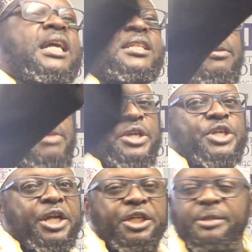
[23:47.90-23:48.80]
starting my
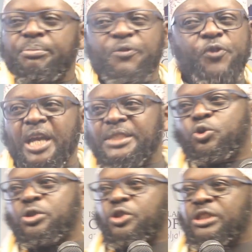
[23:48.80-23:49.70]
journey, before I
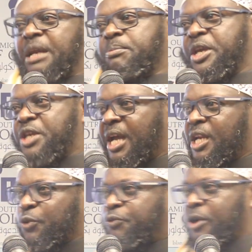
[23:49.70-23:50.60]
start my
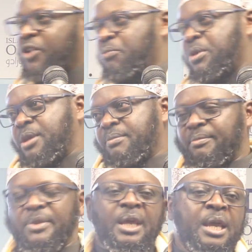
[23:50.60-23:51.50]
journey to forgive me
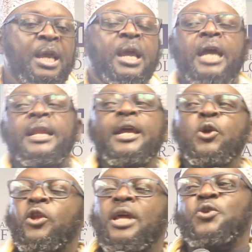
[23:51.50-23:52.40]
and I
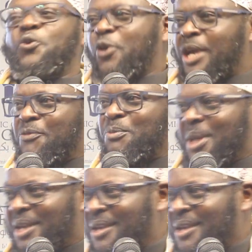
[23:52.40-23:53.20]
know that you forgave me.